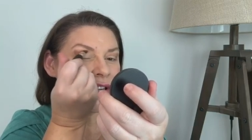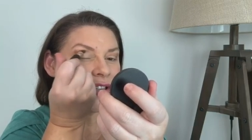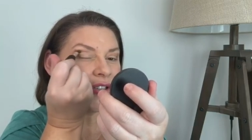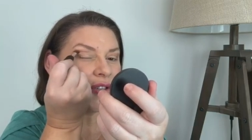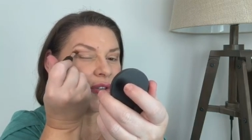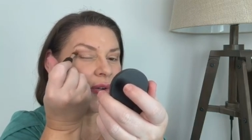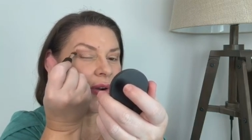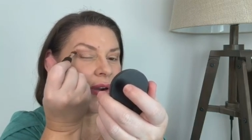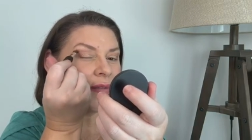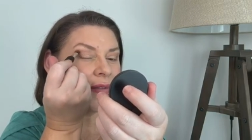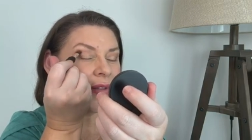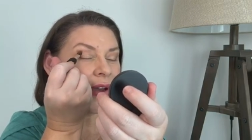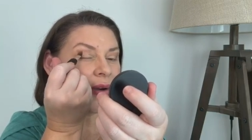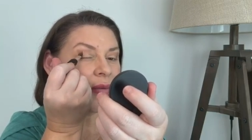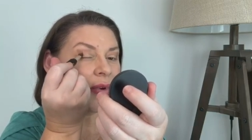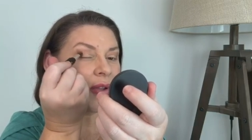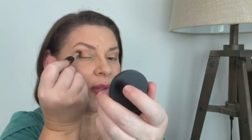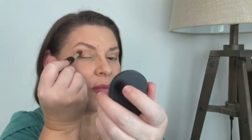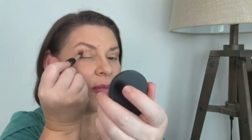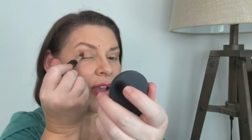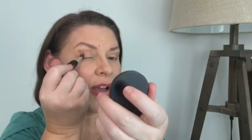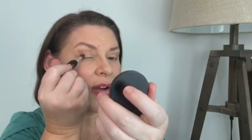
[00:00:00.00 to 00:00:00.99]
I do have
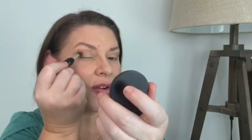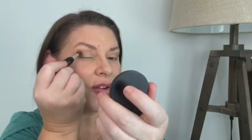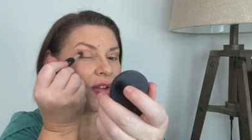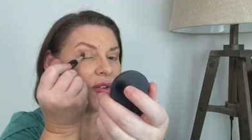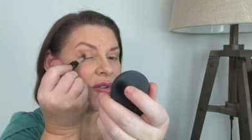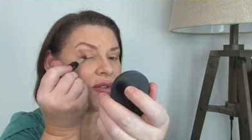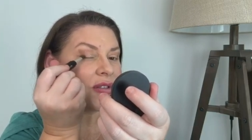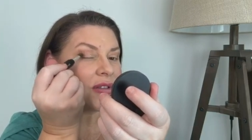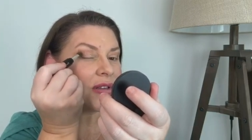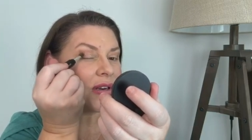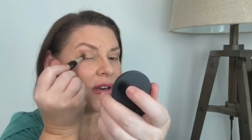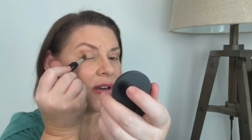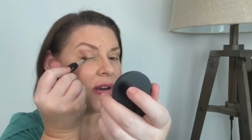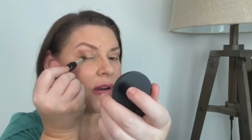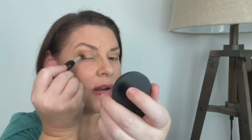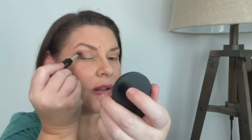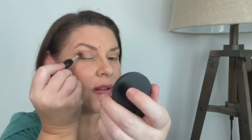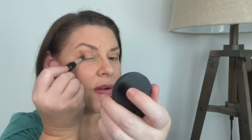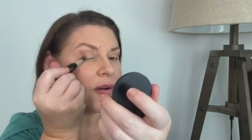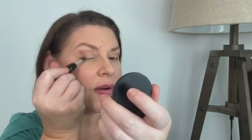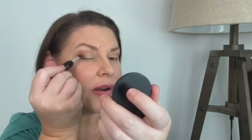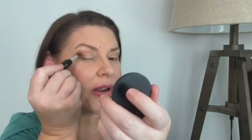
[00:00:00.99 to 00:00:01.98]
that with me. I'll use it
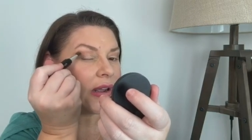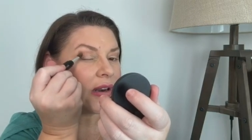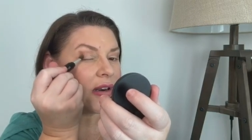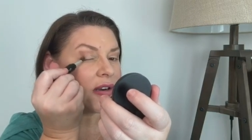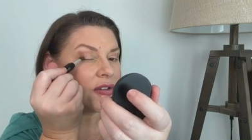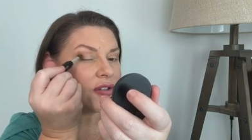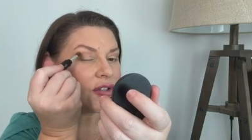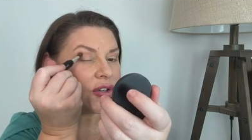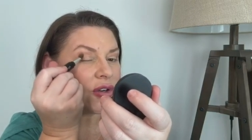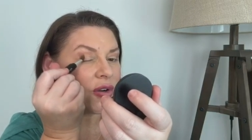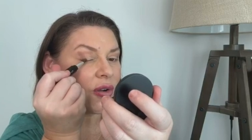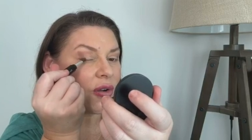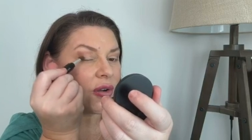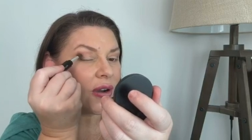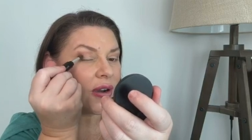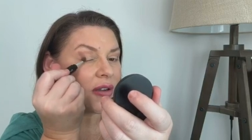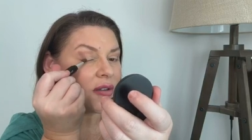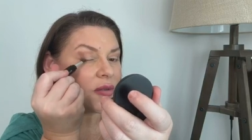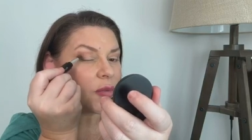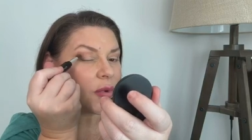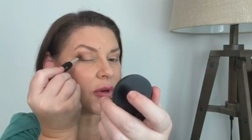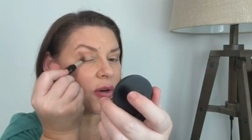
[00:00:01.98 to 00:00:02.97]
another day to show you
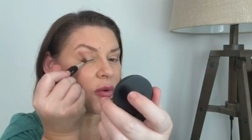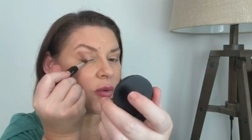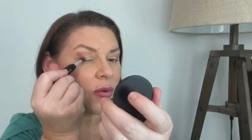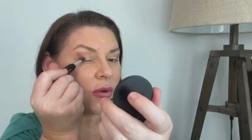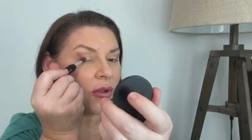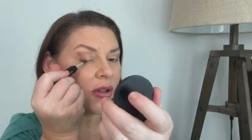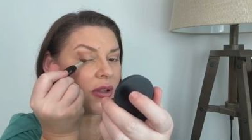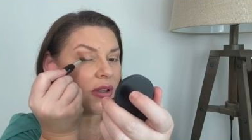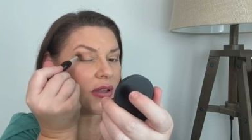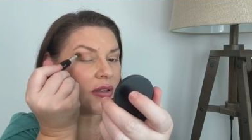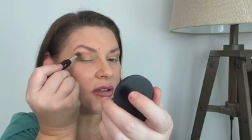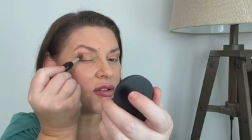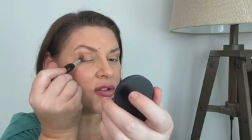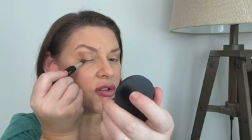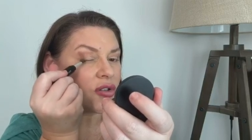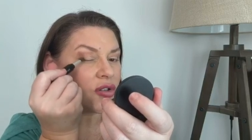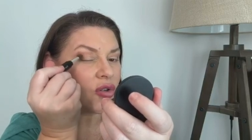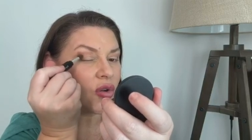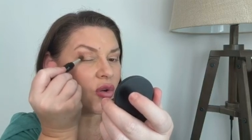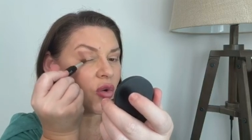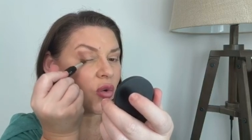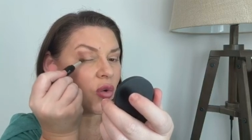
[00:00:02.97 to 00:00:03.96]
guys, but it really is
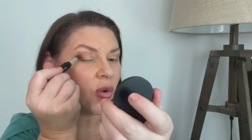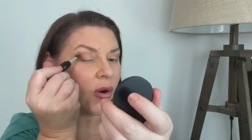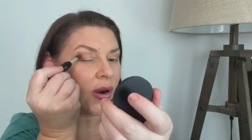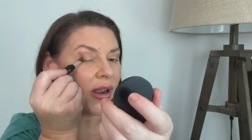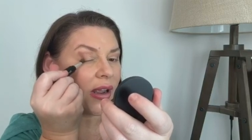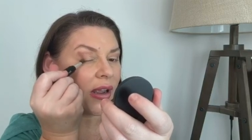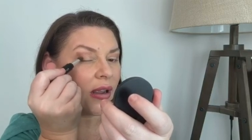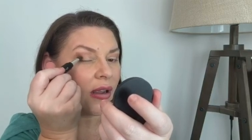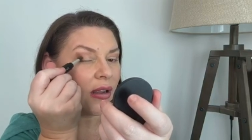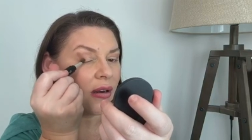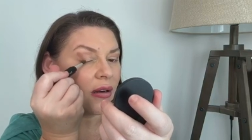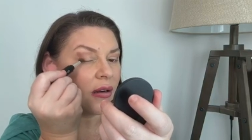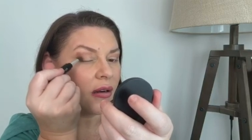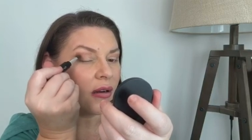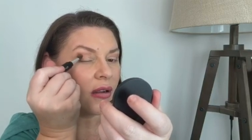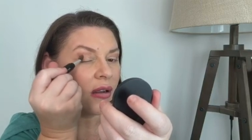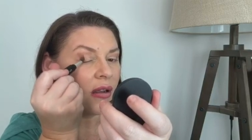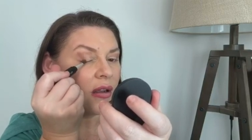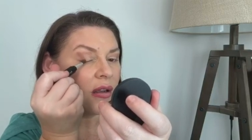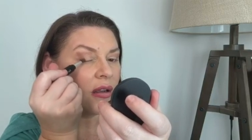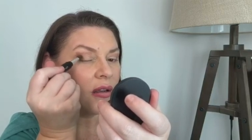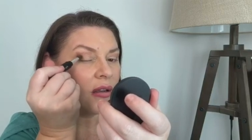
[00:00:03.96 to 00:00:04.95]
just great.
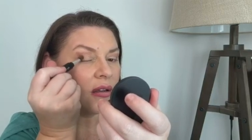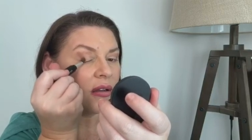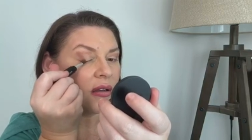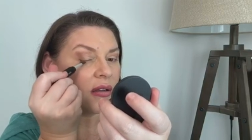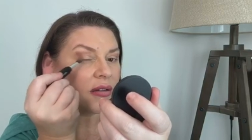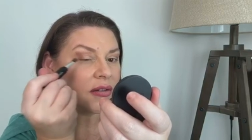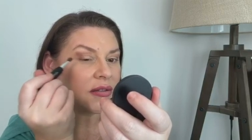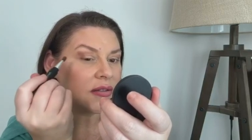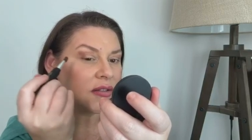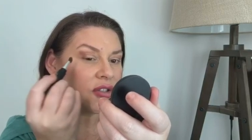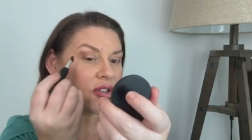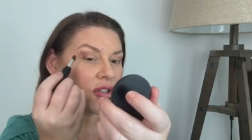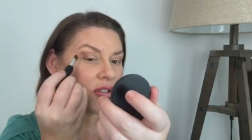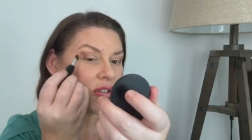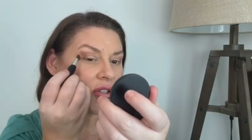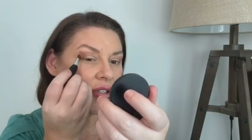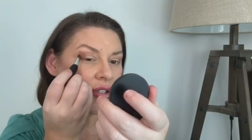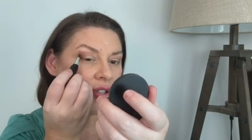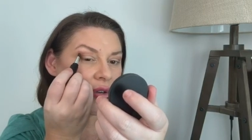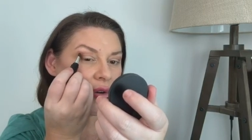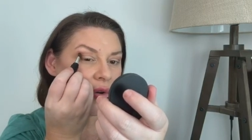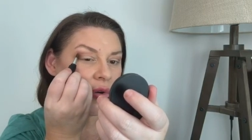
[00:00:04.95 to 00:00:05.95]
It's
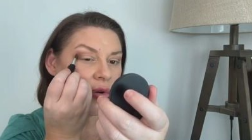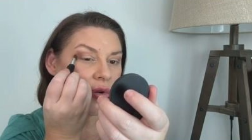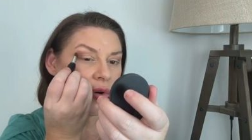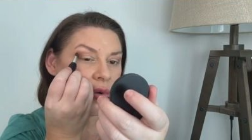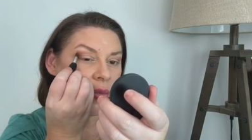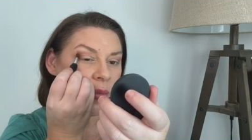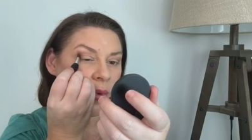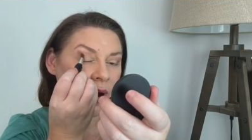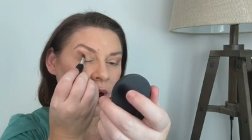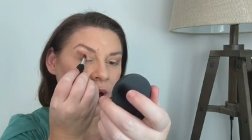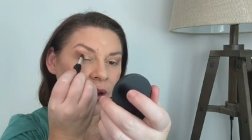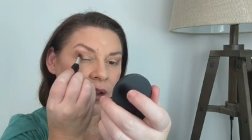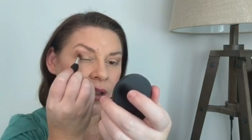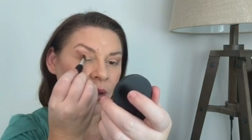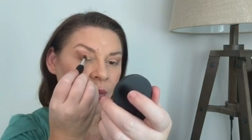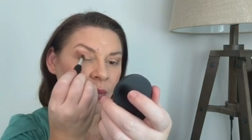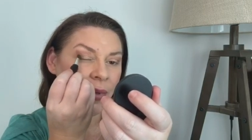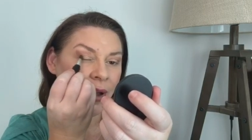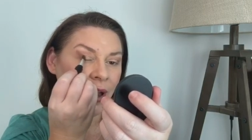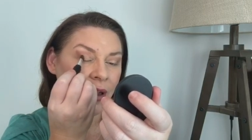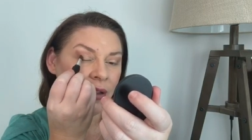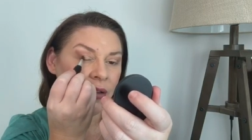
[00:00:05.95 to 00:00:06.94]
just a total
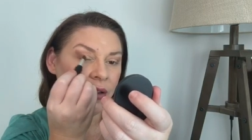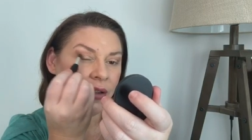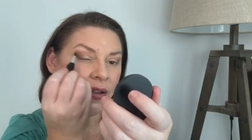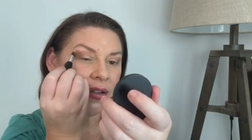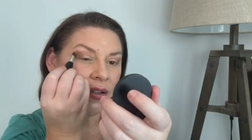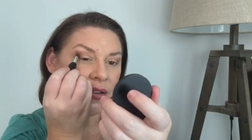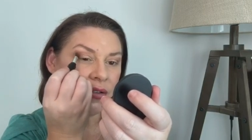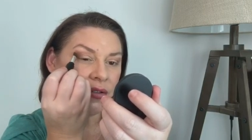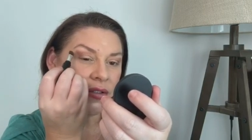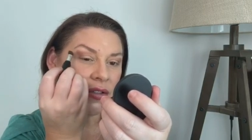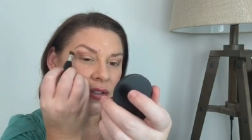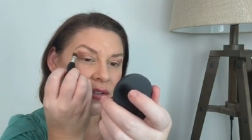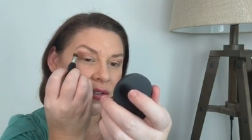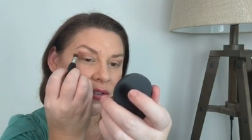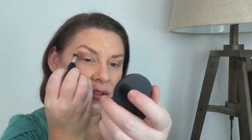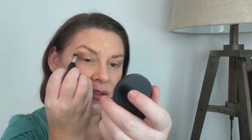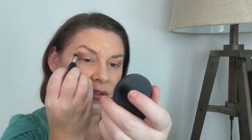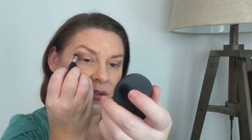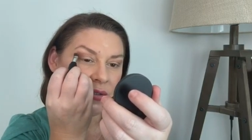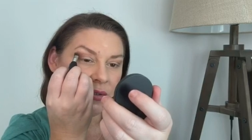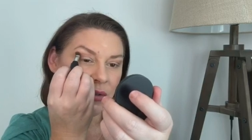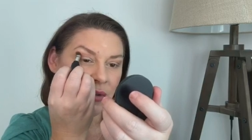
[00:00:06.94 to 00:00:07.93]
pocket palette. You just,